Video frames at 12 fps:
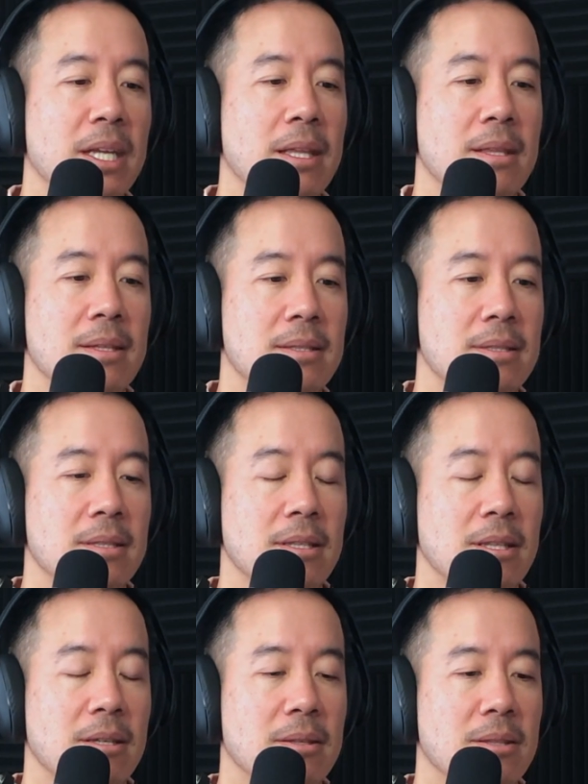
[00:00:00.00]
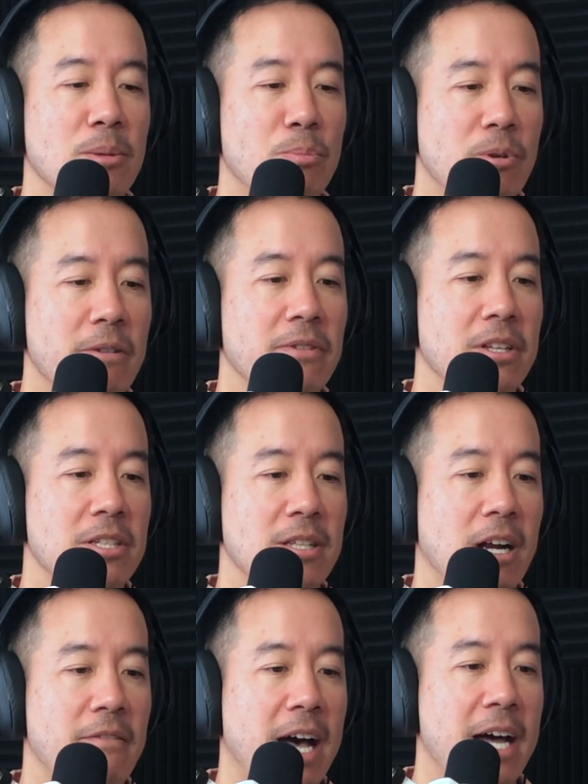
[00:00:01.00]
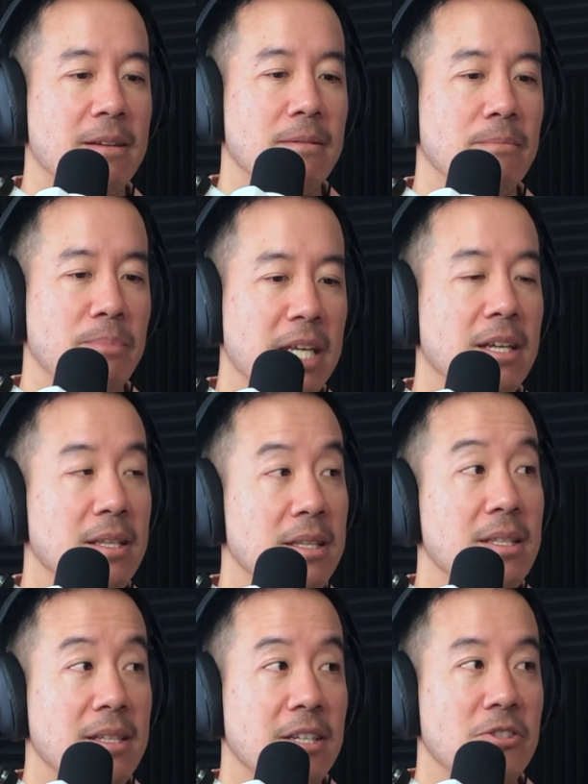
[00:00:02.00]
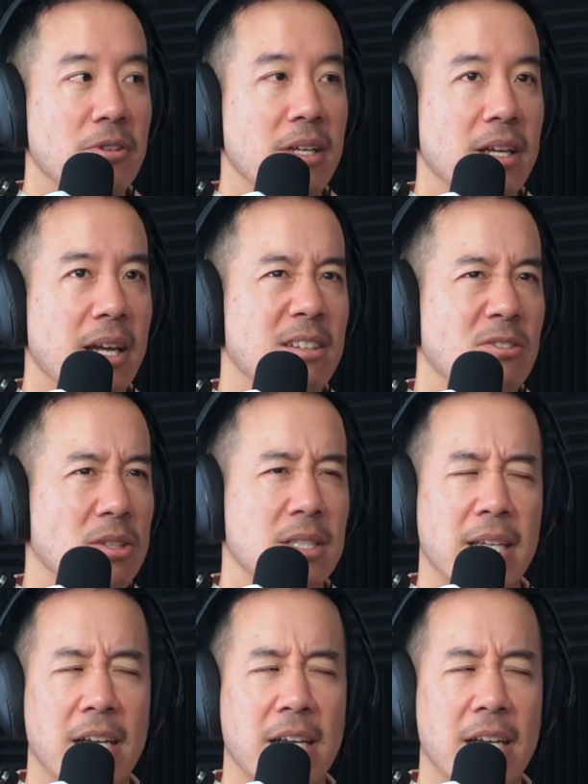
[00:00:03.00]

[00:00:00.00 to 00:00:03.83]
me the privilege that I've had being in this country and not to